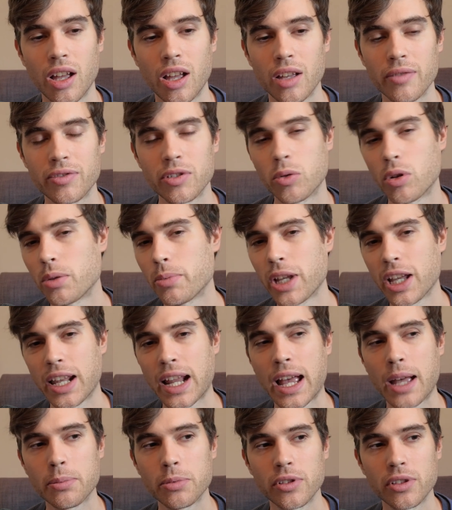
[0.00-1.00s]
if you want to make it
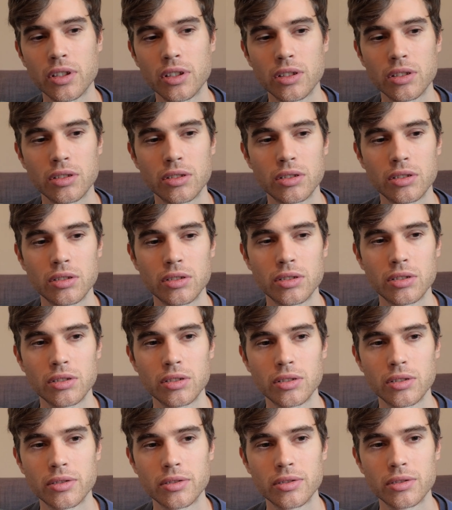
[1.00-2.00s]
happen,
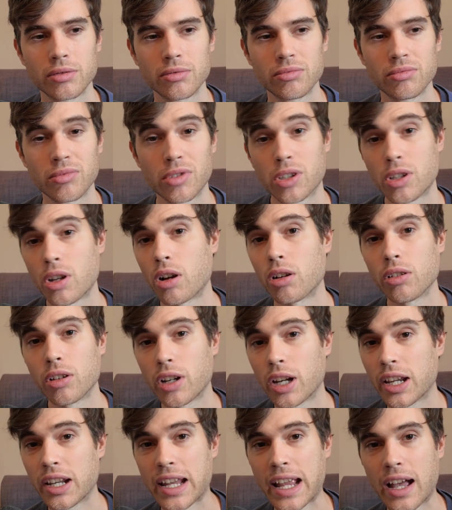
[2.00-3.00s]
start
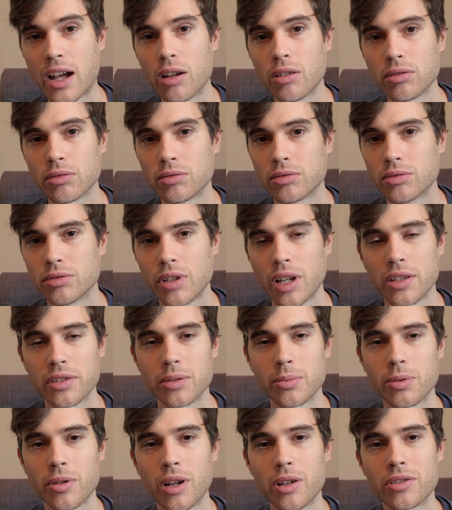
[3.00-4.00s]
learning now, I
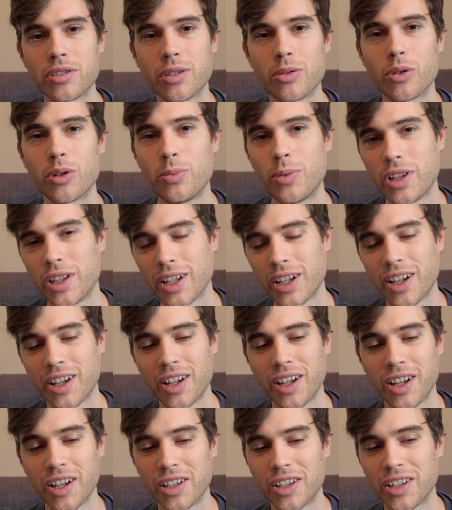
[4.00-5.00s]
suppose would be
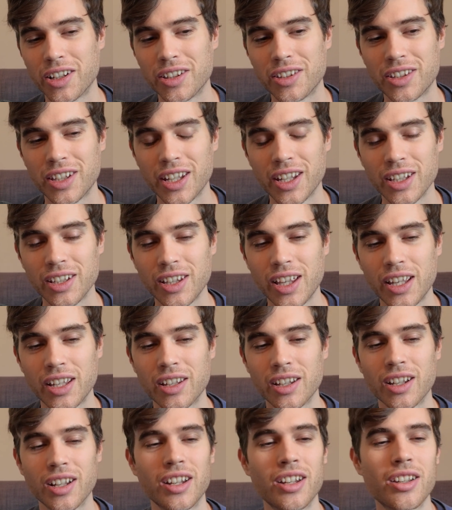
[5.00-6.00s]
a good thing.
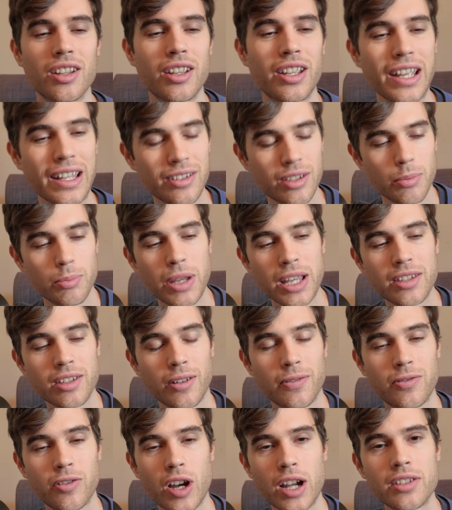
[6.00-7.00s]
Like get some
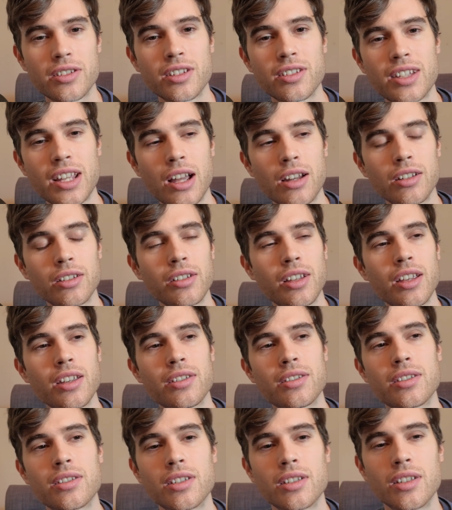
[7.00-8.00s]
basic phrases down at
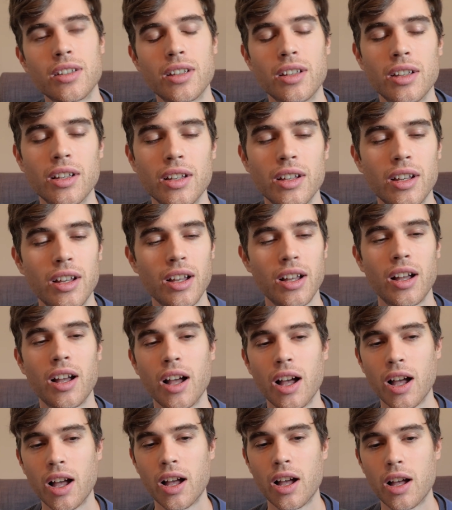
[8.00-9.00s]
least.
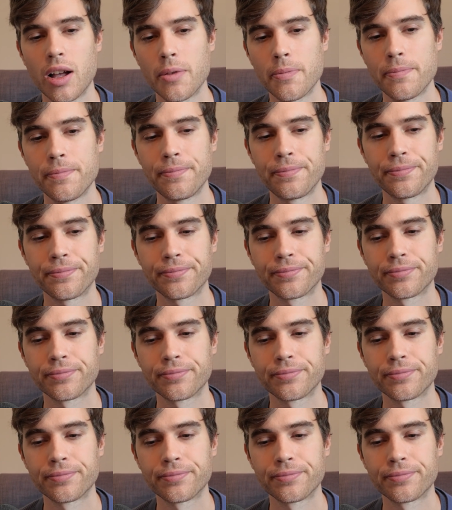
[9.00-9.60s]
But